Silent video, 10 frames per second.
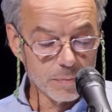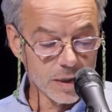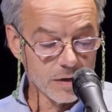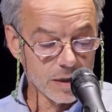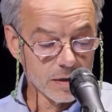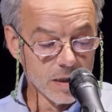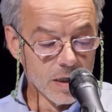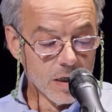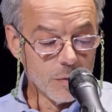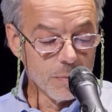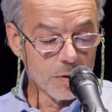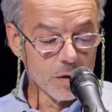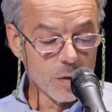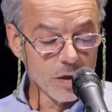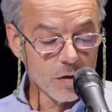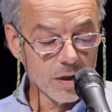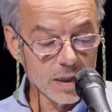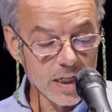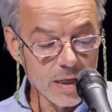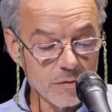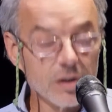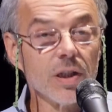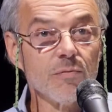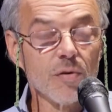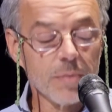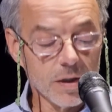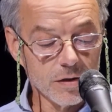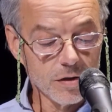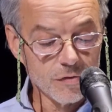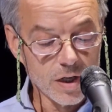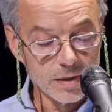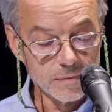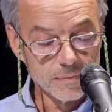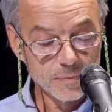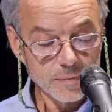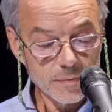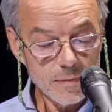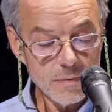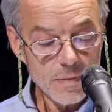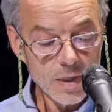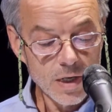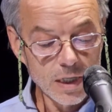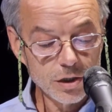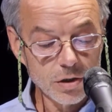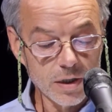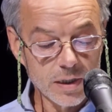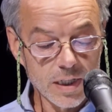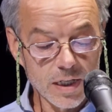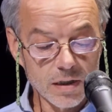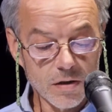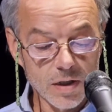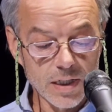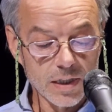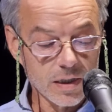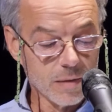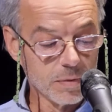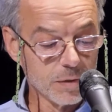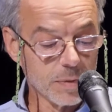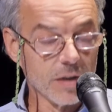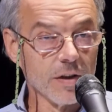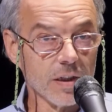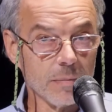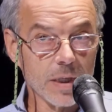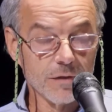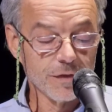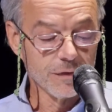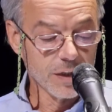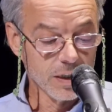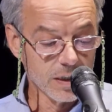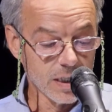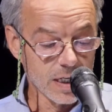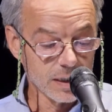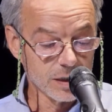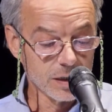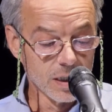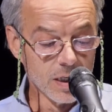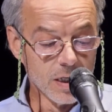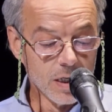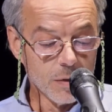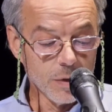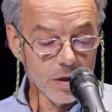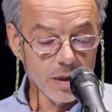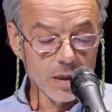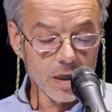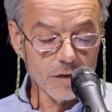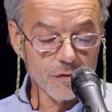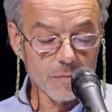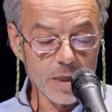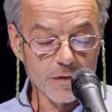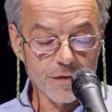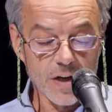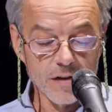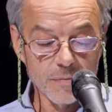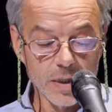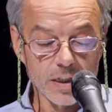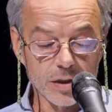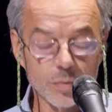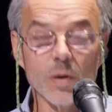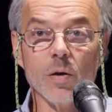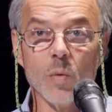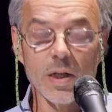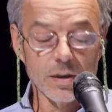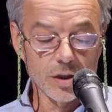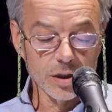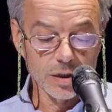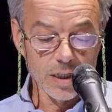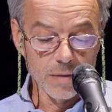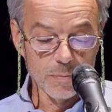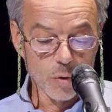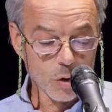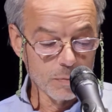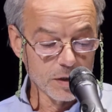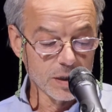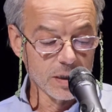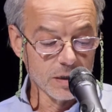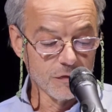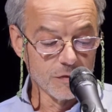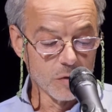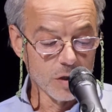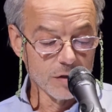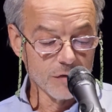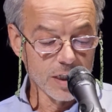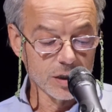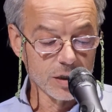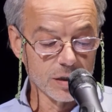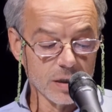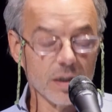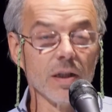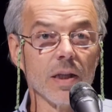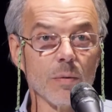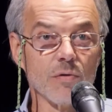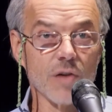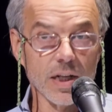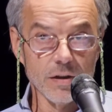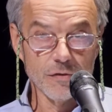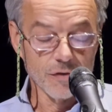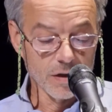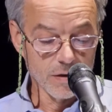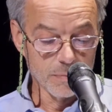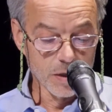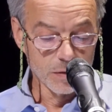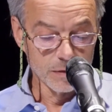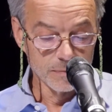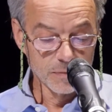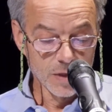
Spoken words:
bearing. We put away all the cameras and prepared to run. I started to head along that compass bearing at about 15 knots. We'd only gone for about 5 minutes when the whales just came porpoising in from all directions until they were right in front of the boat.